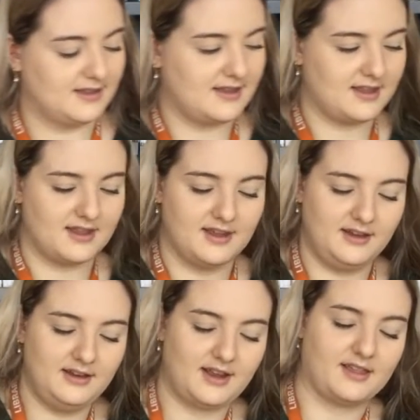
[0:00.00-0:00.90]
then
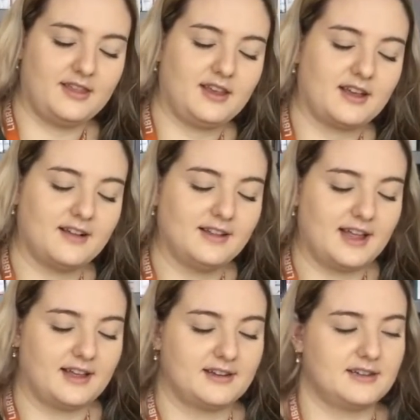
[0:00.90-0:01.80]
I think I'll
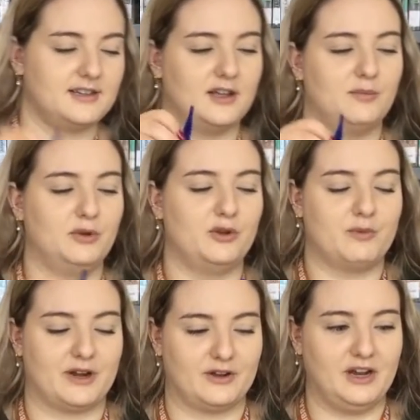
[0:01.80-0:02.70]
add a blue
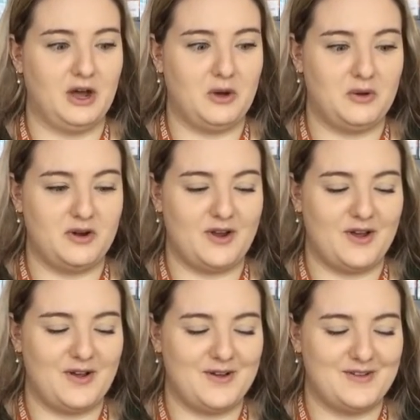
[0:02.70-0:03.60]
one on. Oh
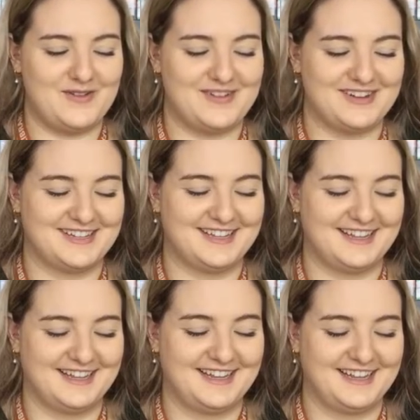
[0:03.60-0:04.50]

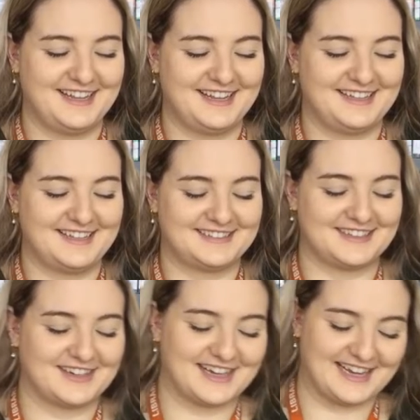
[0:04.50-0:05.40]
no! That's
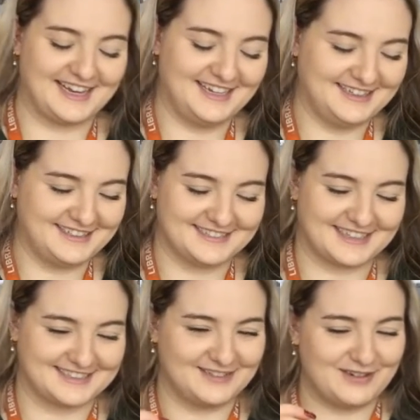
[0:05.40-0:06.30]
okay. This
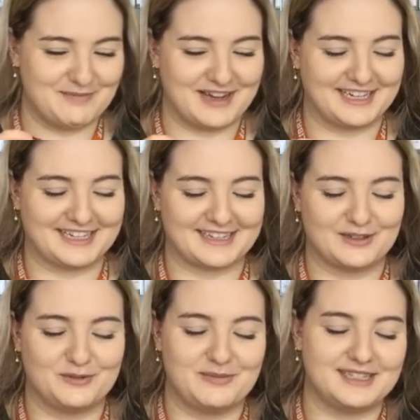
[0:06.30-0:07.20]
activity might get a
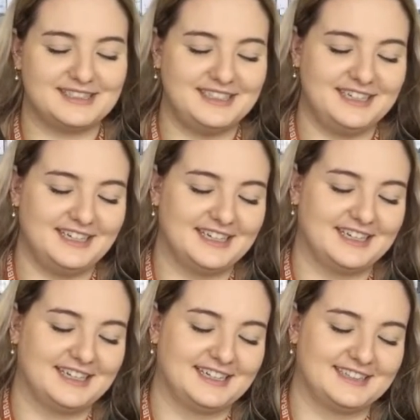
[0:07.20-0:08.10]
little messy.
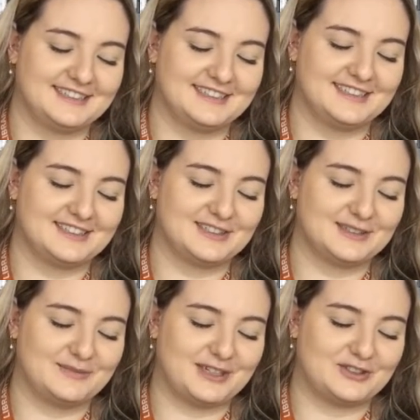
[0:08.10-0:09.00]
So let's just
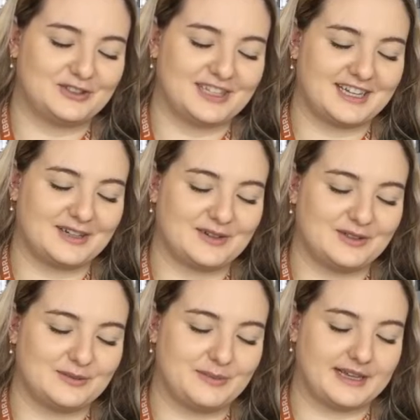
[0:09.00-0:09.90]
make sure that
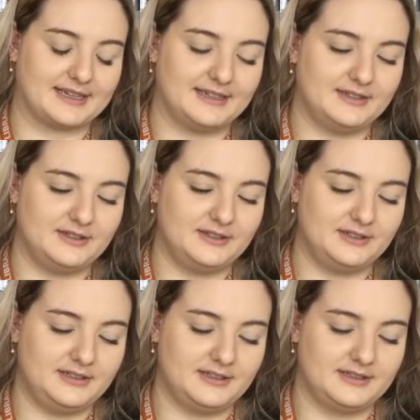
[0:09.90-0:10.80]
goes back
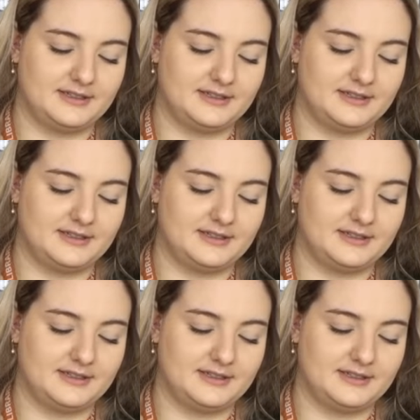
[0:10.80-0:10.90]
on.